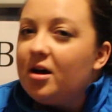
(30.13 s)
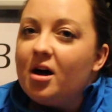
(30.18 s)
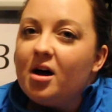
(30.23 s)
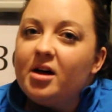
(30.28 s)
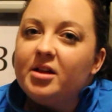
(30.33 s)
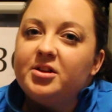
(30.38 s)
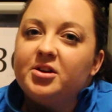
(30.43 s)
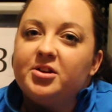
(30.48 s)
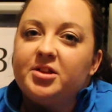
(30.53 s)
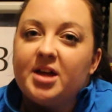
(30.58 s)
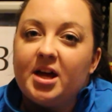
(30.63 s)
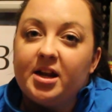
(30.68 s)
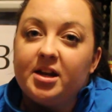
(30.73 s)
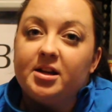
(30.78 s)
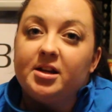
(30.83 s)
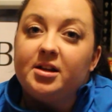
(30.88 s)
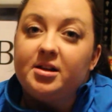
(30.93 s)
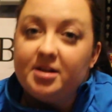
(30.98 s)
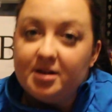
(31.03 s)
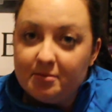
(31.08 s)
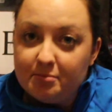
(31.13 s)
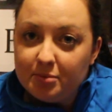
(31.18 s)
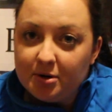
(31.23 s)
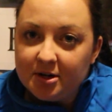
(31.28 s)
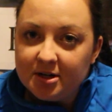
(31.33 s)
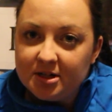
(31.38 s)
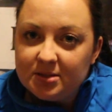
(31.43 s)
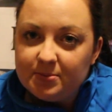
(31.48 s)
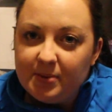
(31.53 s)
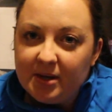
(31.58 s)
other than
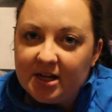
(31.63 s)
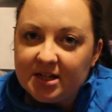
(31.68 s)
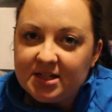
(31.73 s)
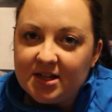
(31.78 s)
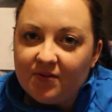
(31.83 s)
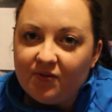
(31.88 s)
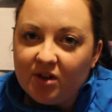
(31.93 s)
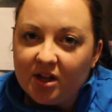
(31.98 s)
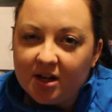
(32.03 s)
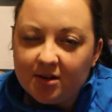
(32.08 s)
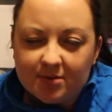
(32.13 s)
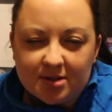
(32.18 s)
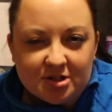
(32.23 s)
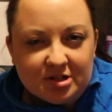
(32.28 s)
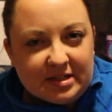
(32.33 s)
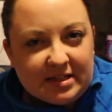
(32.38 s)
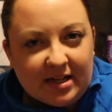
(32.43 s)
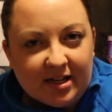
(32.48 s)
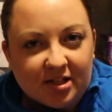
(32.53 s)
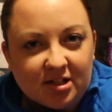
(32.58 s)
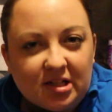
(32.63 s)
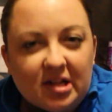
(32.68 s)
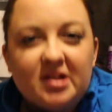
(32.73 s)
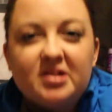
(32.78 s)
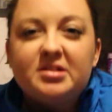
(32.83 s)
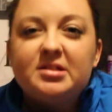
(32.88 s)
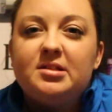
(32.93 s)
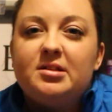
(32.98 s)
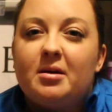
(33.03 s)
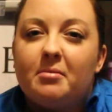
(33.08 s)
numbers, because I feel like when you're selling
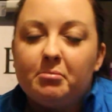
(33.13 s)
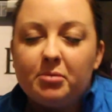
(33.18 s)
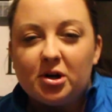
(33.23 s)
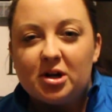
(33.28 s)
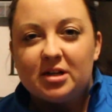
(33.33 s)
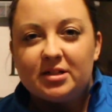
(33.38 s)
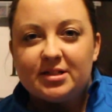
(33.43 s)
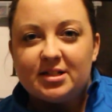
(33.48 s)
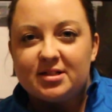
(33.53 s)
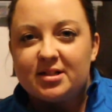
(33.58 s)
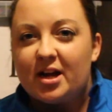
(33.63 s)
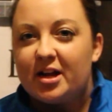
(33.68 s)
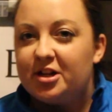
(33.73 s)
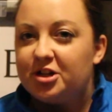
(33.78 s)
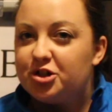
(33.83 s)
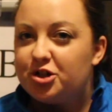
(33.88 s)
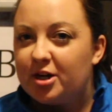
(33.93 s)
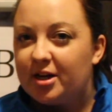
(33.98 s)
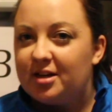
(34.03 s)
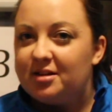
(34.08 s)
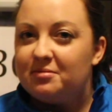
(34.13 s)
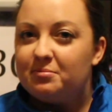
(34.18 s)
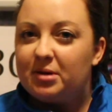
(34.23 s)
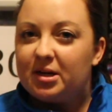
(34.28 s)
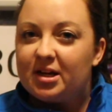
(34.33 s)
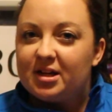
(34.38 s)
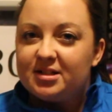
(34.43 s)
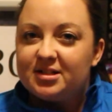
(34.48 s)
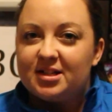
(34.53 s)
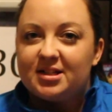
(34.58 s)
clothes, numbers is kind of tricky
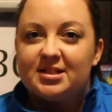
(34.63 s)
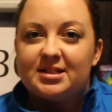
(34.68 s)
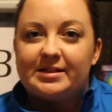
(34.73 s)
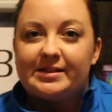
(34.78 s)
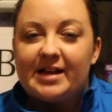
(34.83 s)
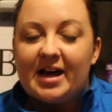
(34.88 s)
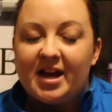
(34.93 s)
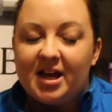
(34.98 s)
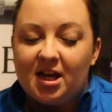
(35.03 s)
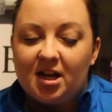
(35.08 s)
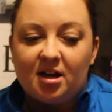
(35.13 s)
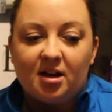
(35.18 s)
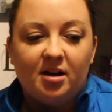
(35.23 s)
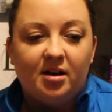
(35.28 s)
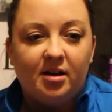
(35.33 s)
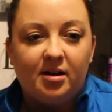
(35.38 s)
because it's like